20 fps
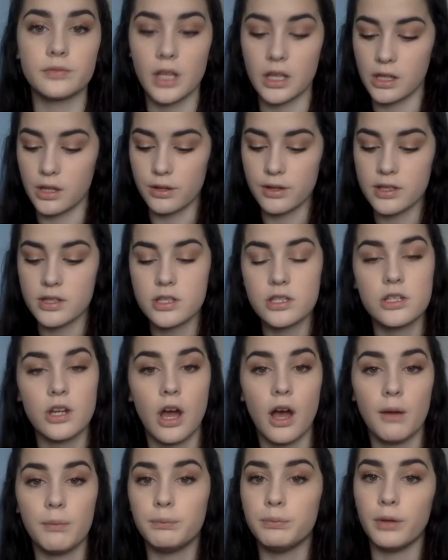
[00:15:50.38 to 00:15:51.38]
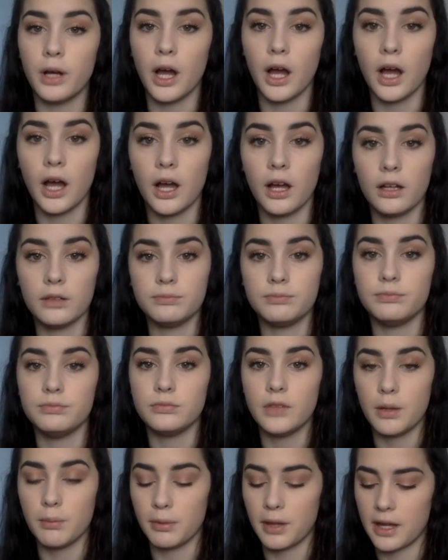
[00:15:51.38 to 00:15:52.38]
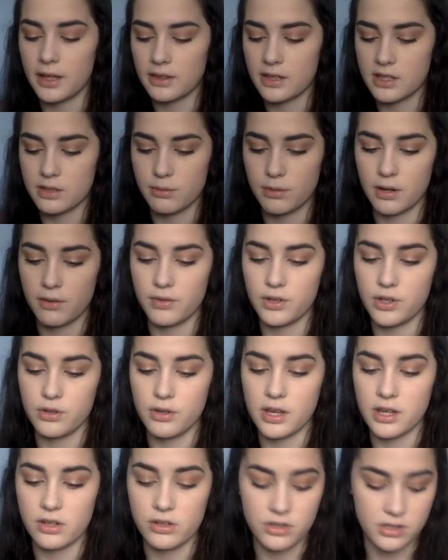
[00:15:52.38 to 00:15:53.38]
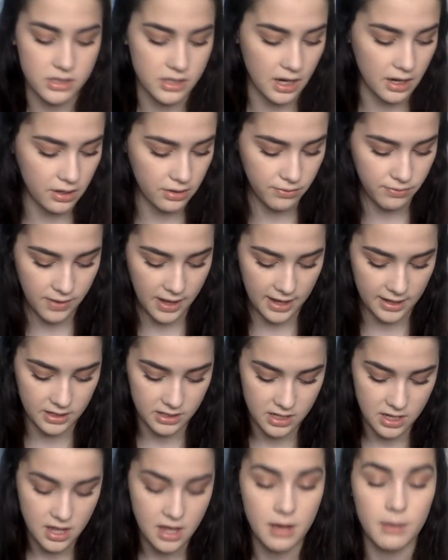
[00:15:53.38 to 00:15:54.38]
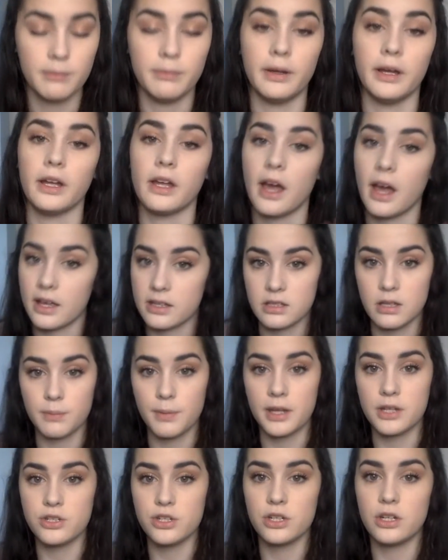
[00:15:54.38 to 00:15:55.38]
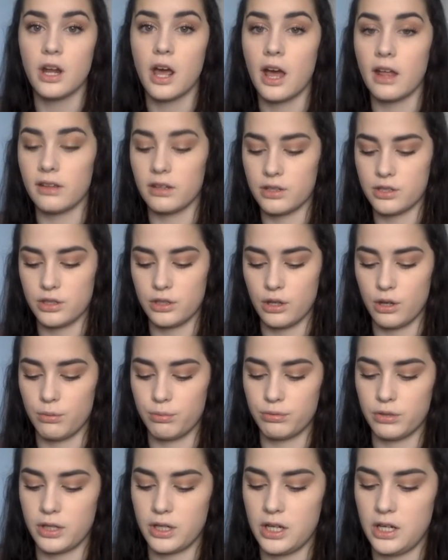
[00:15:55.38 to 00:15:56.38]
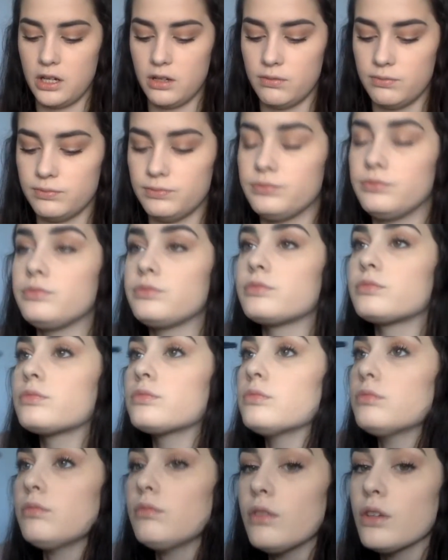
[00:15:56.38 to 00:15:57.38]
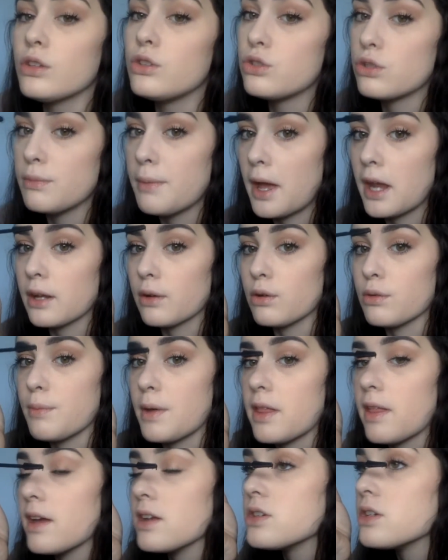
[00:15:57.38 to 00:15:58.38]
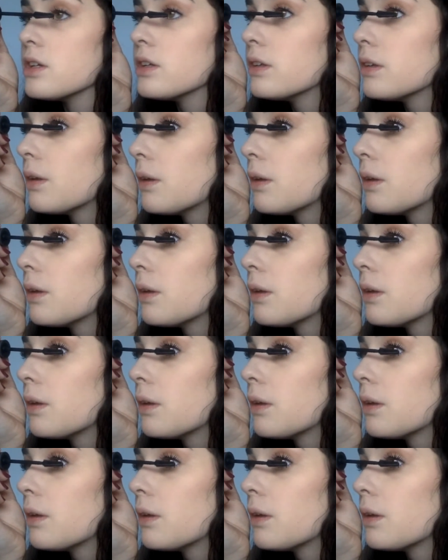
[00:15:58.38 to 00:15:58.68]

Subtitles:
You can stop applying this whenever you get your desired effect, but as I mentioned, I like to go pretty dramatic with my lashes.